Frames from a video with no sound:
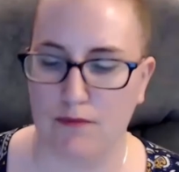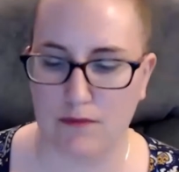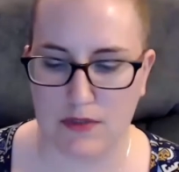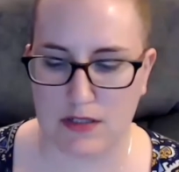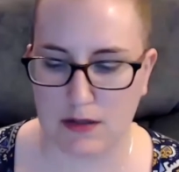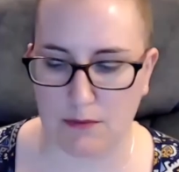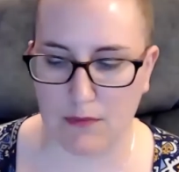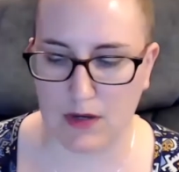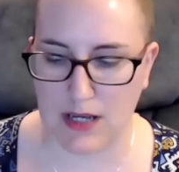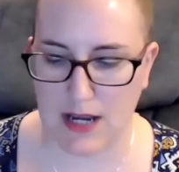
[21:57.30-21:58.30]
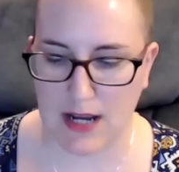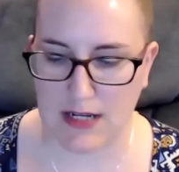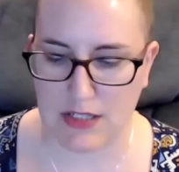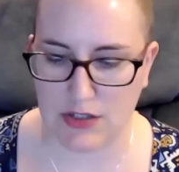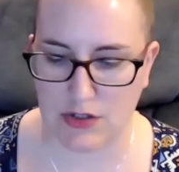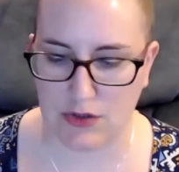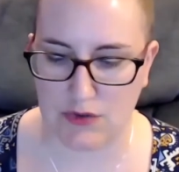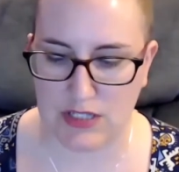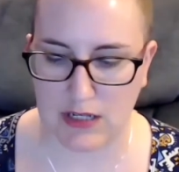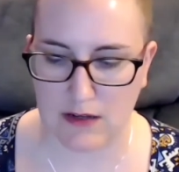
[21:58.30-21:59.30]
some nice
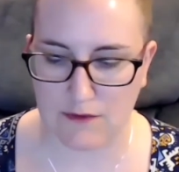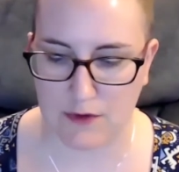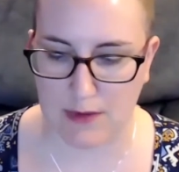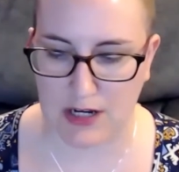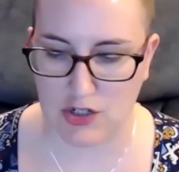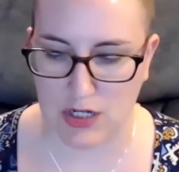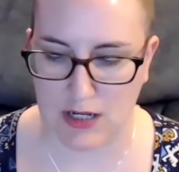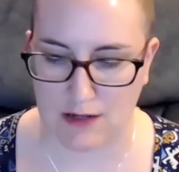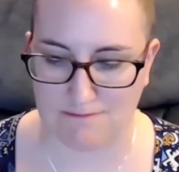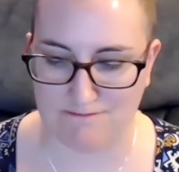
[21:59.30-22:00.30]
juicy information.